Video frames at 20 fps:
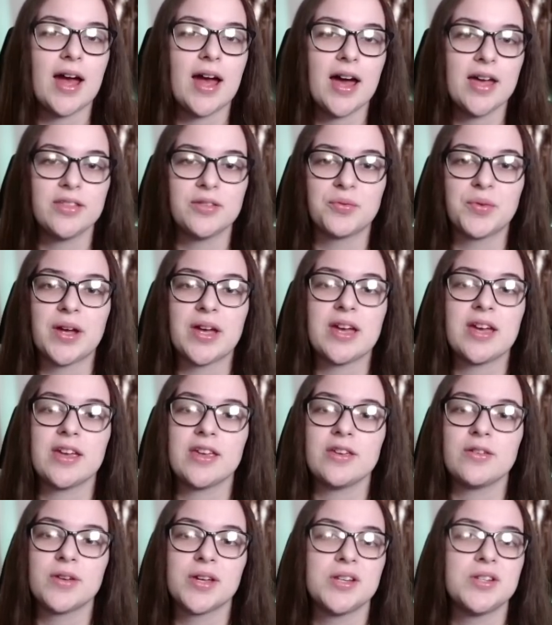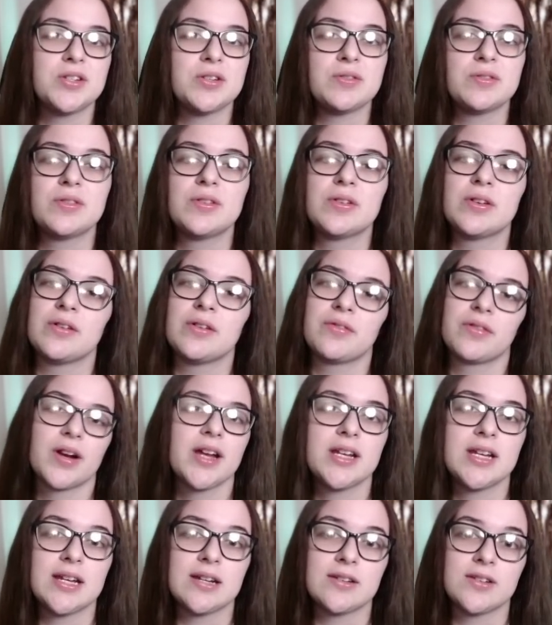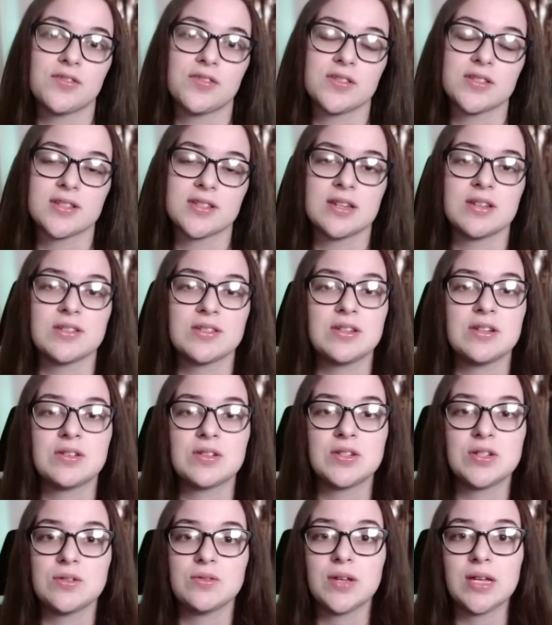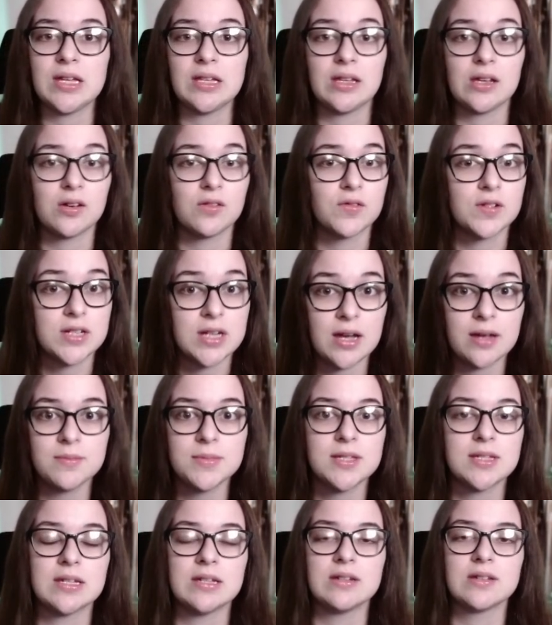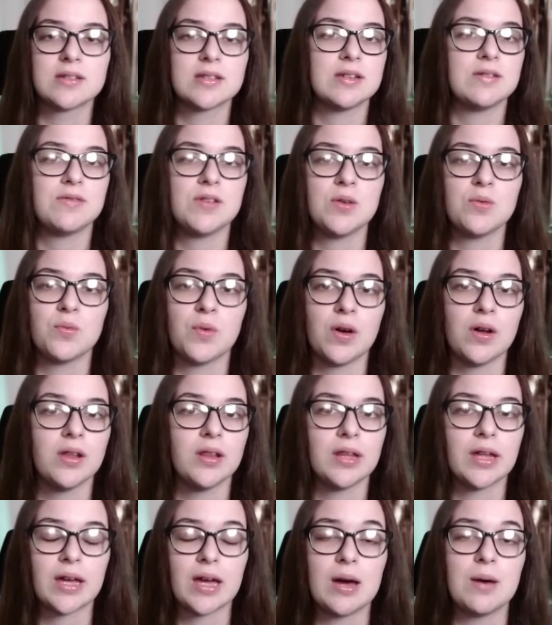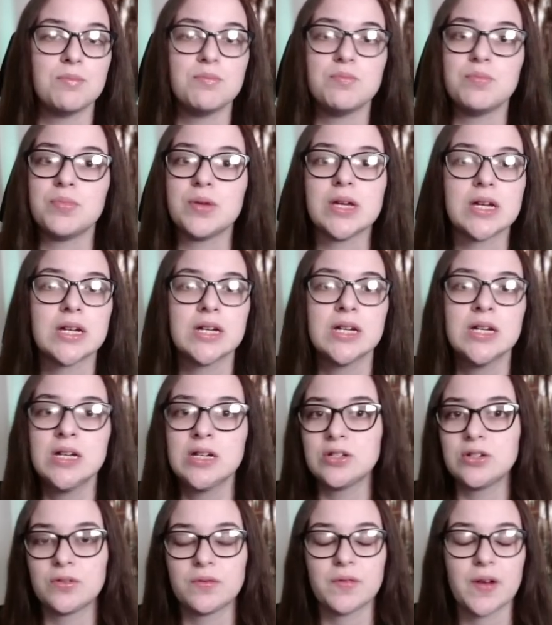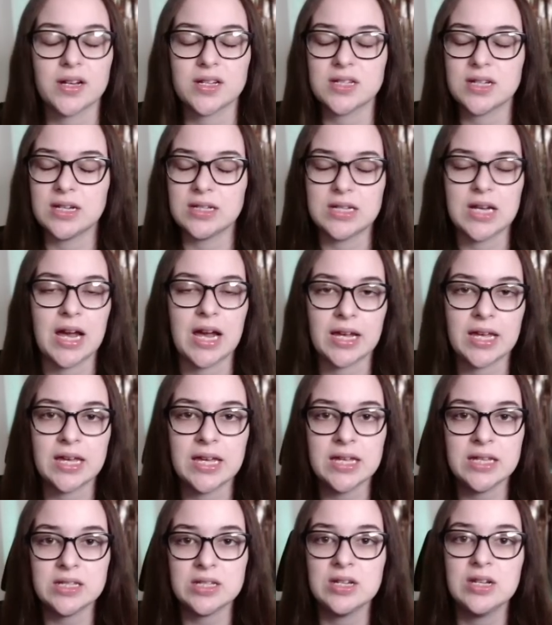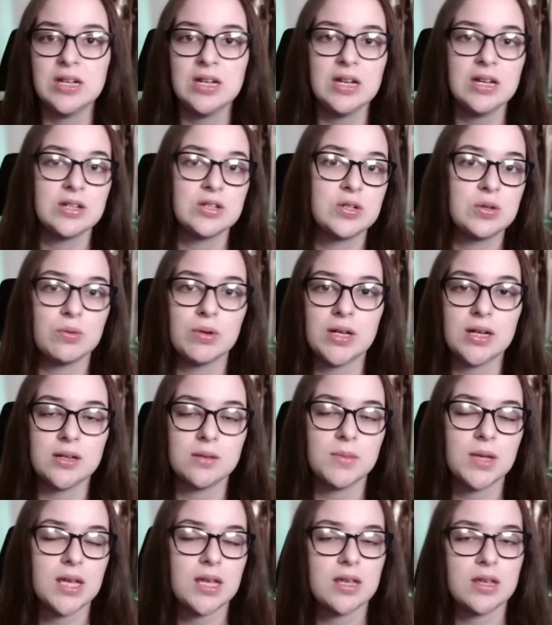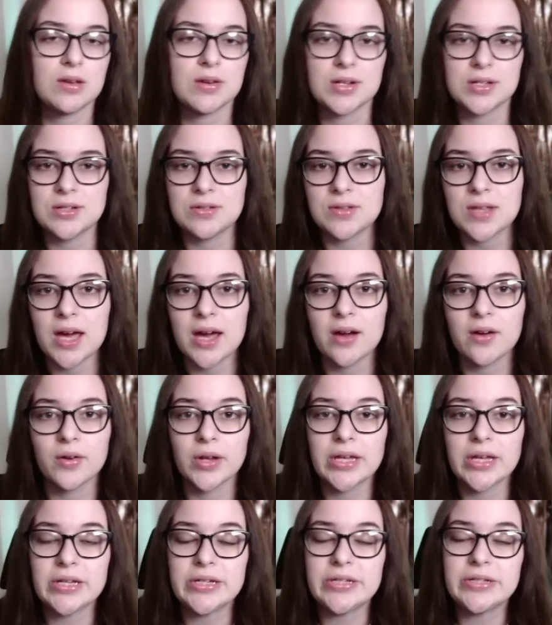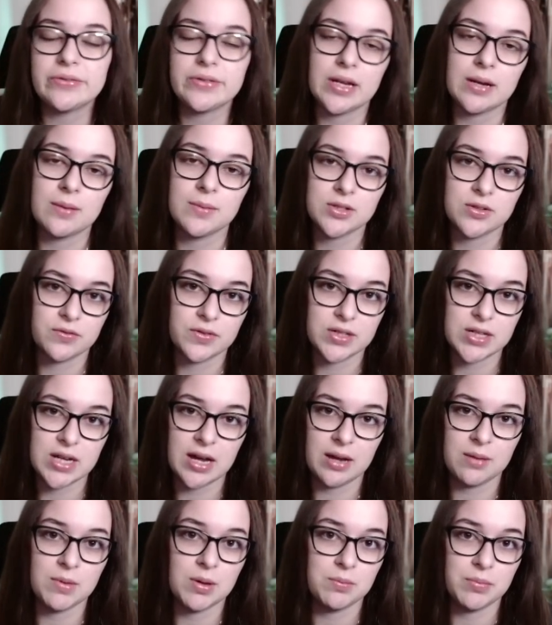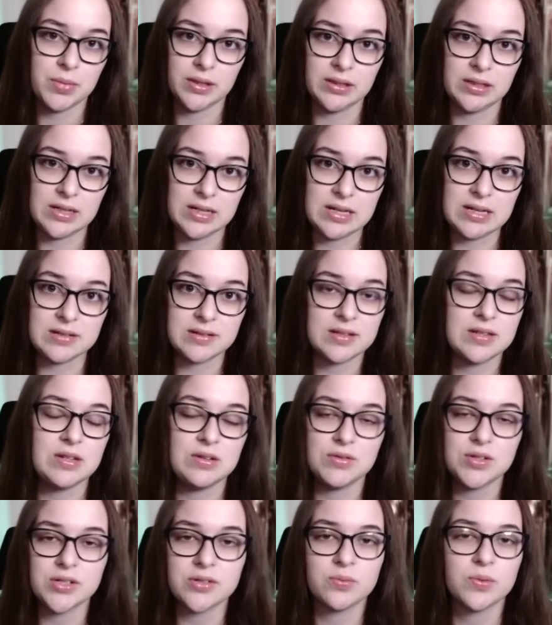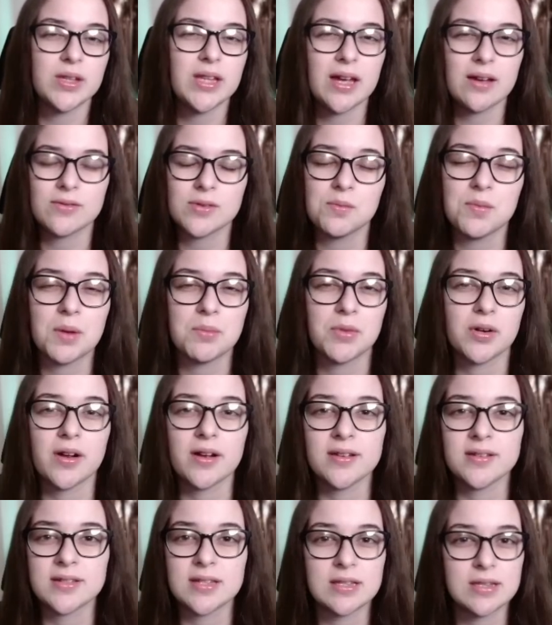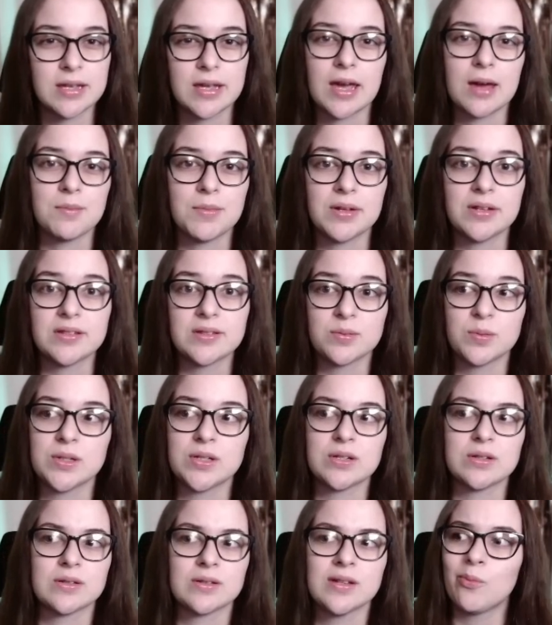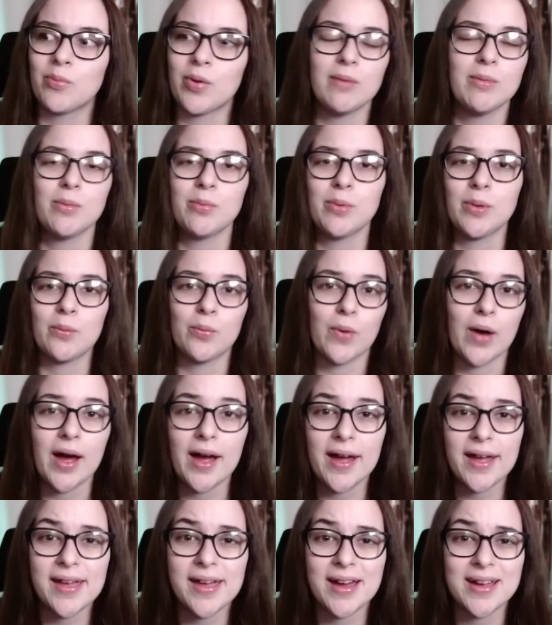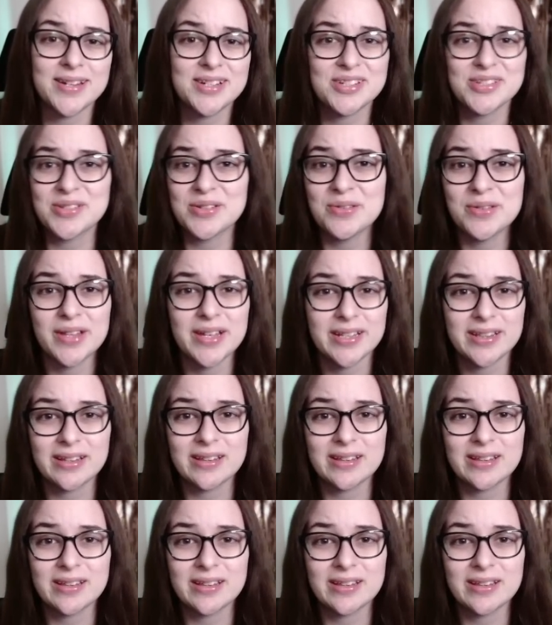Either way, you can do a variety of different skills. You can do healing over time skills if you want like a big direct attack hit to an enemy, you can do that, or you can do damage over time abilities. You just really have to memorize the gambits, which is probably why I just don't like the